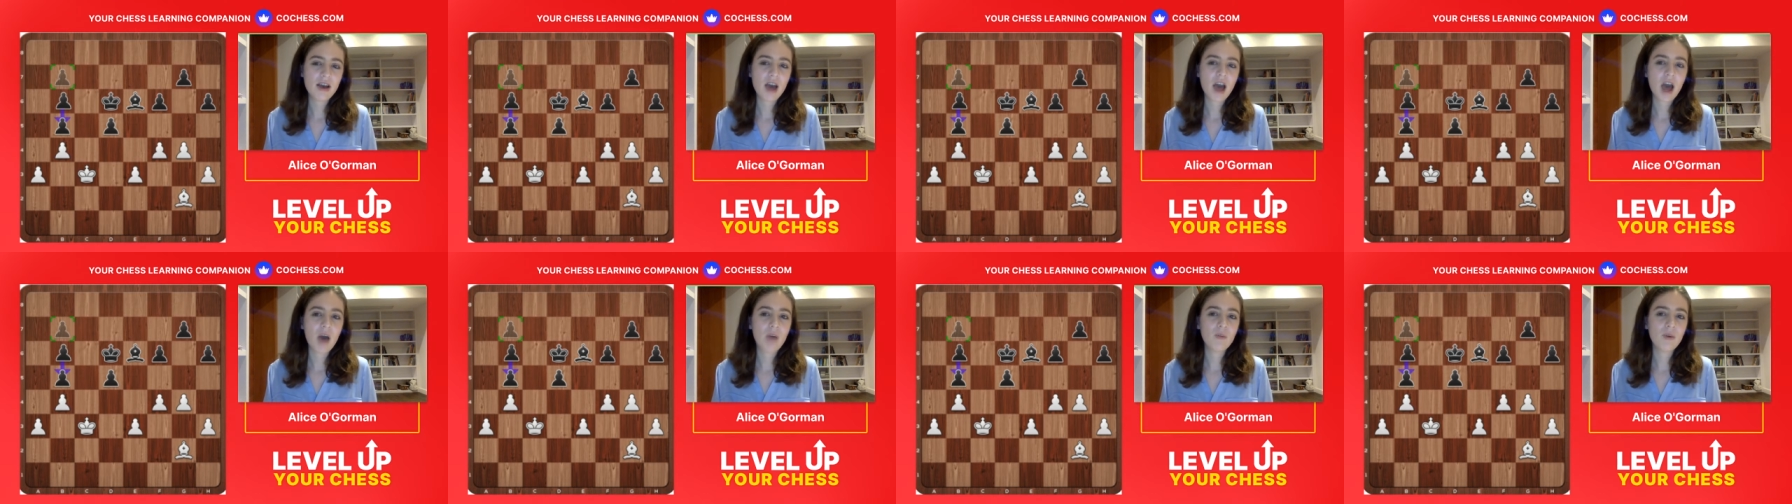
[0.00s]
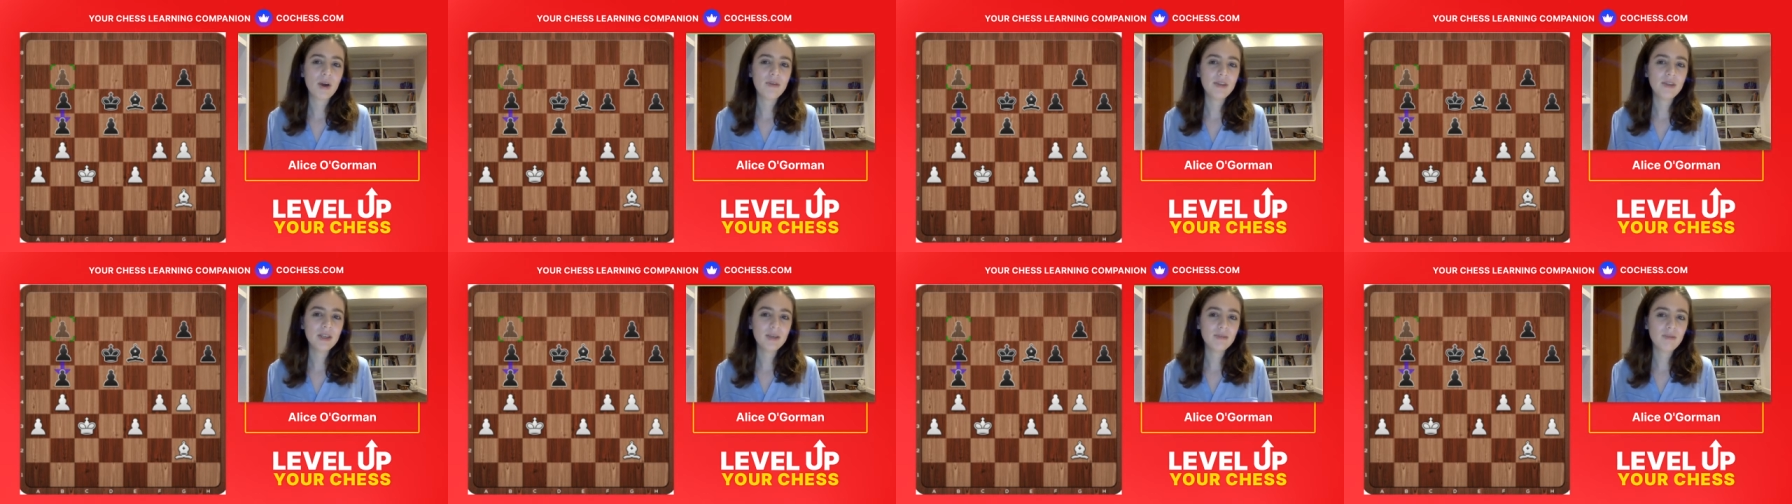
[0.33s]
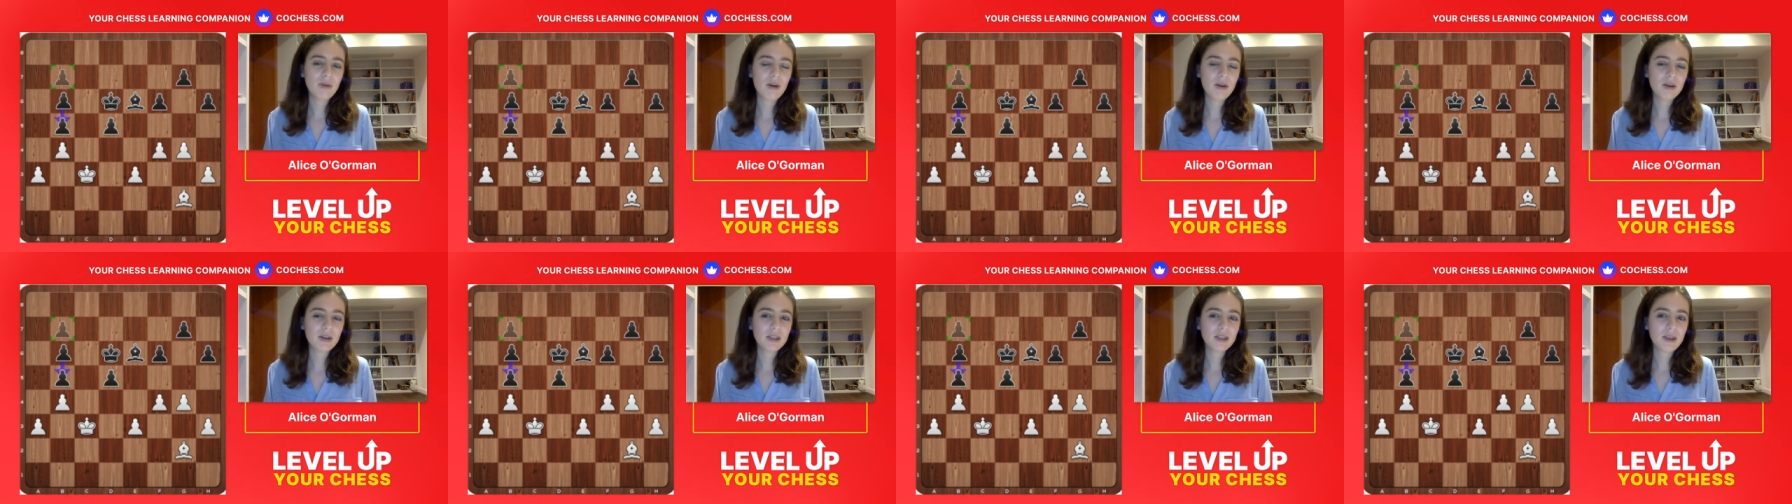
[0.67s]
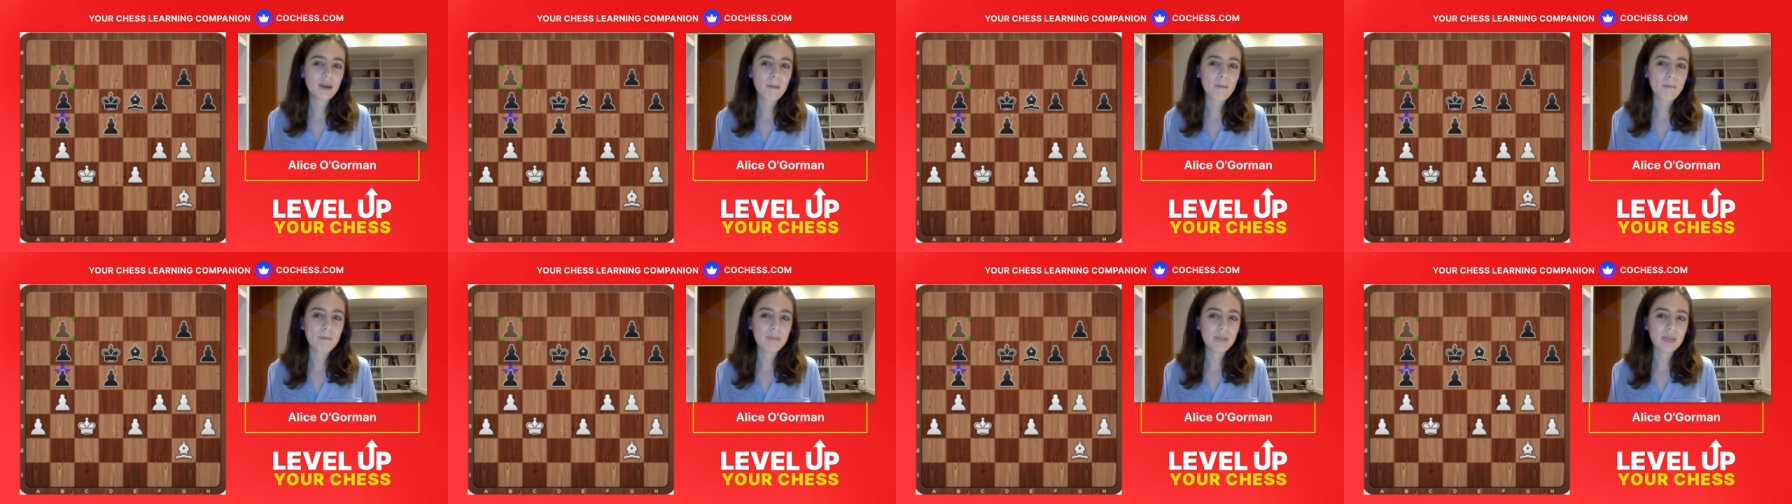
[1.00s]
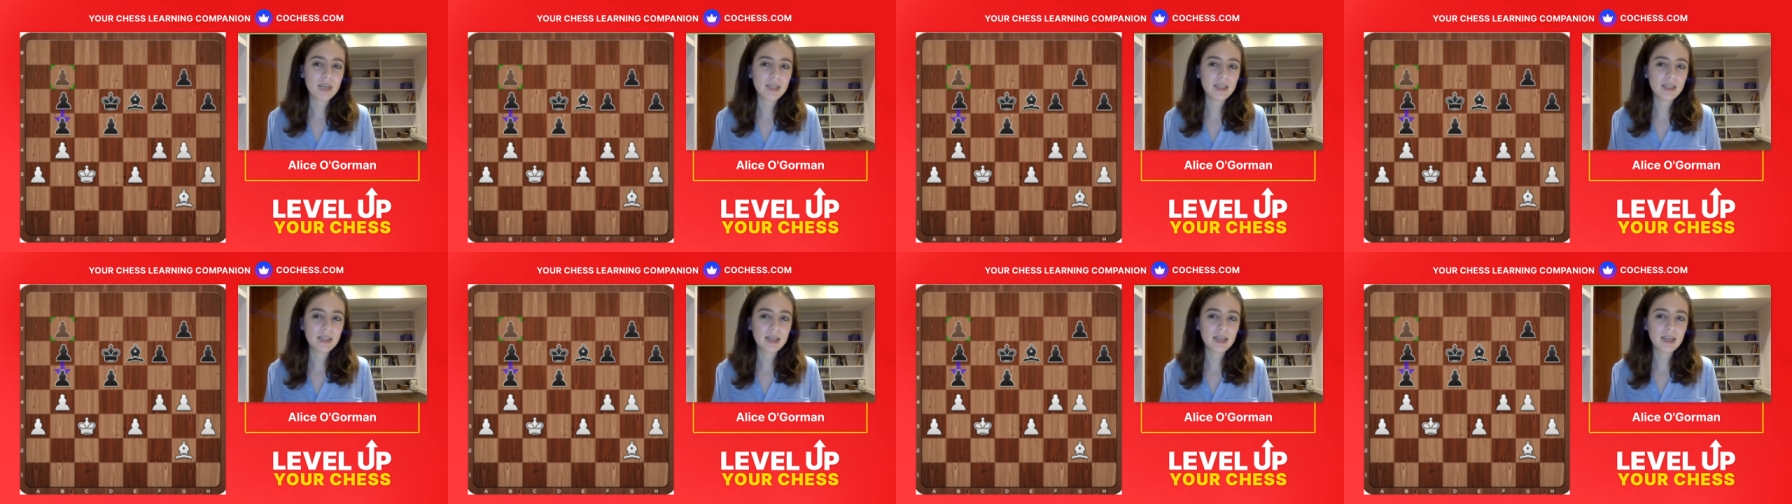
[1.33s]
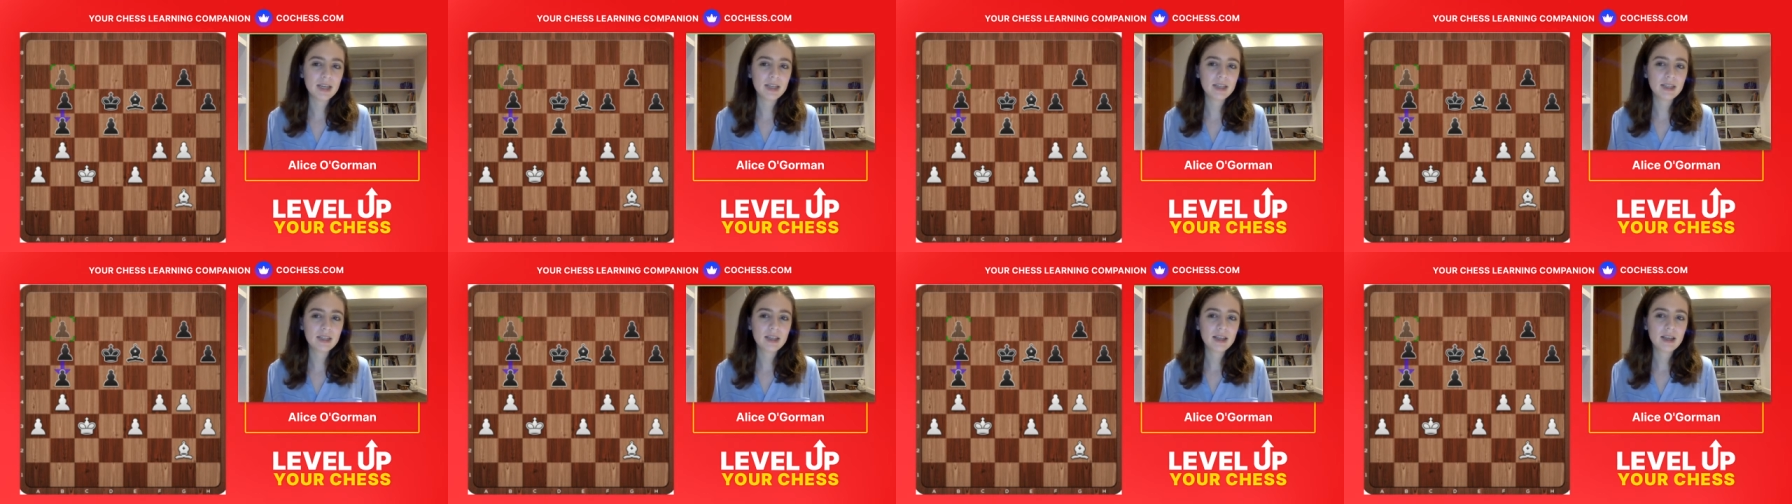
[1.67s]
And when this pawn is on b6,
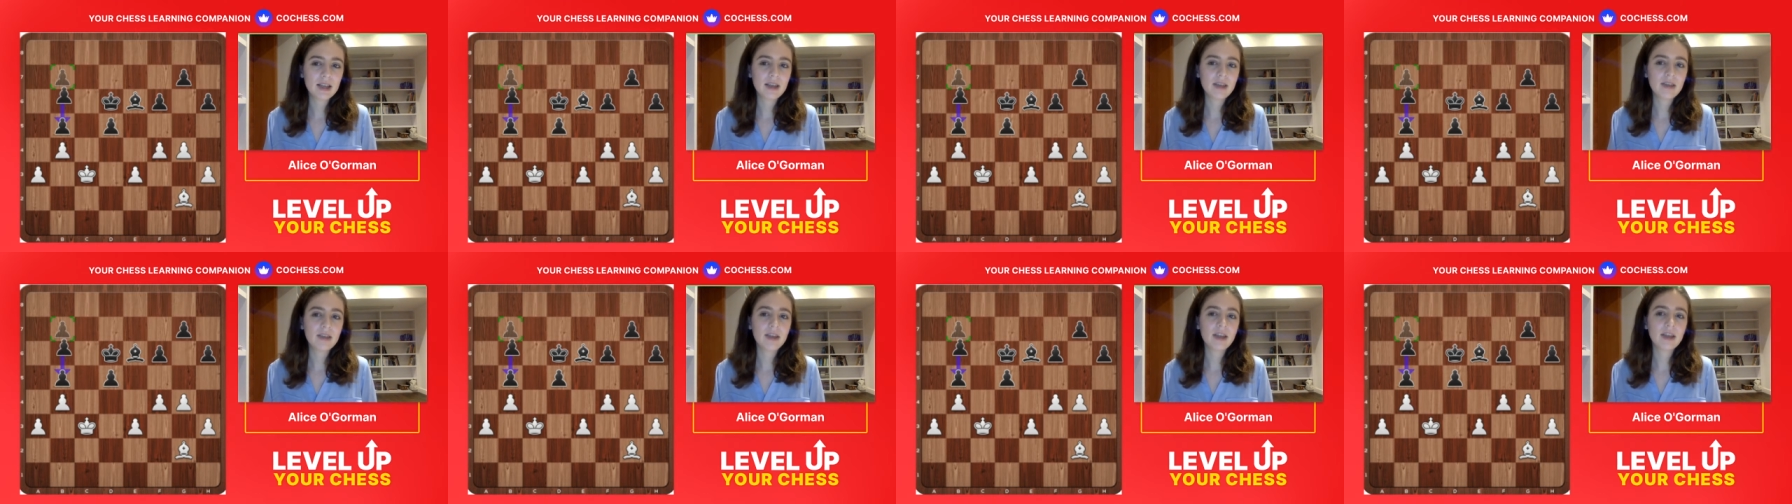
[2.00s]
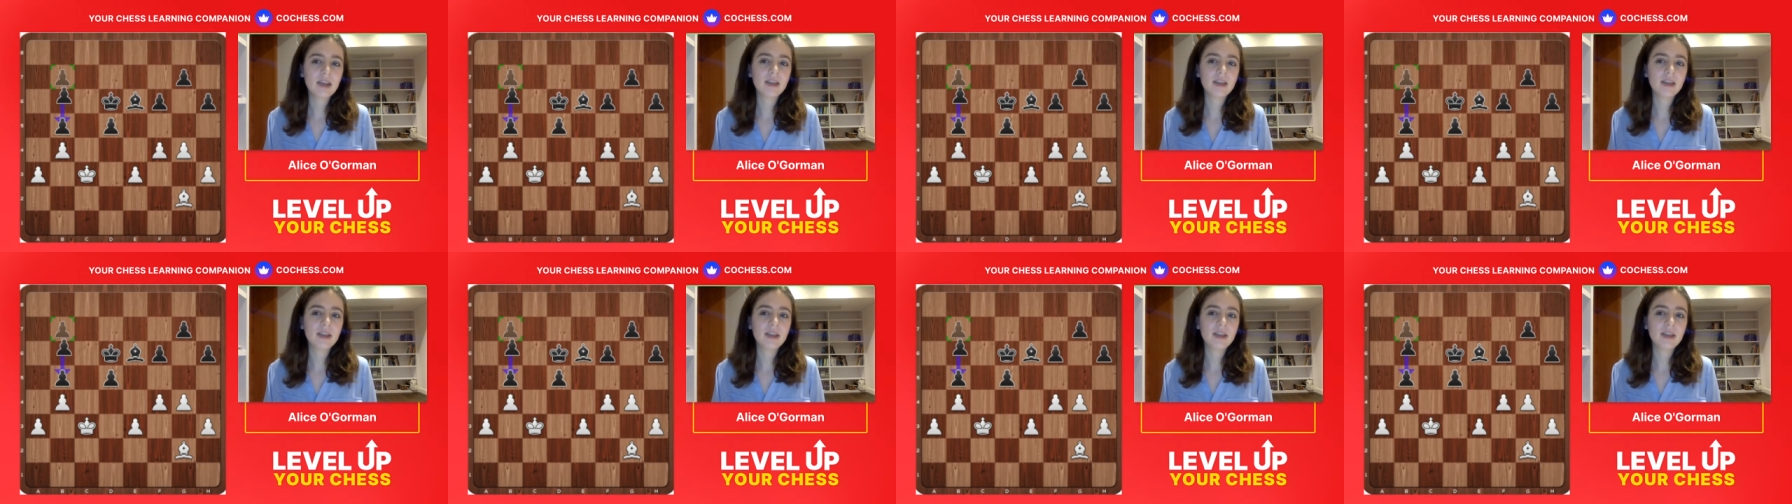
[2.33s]
they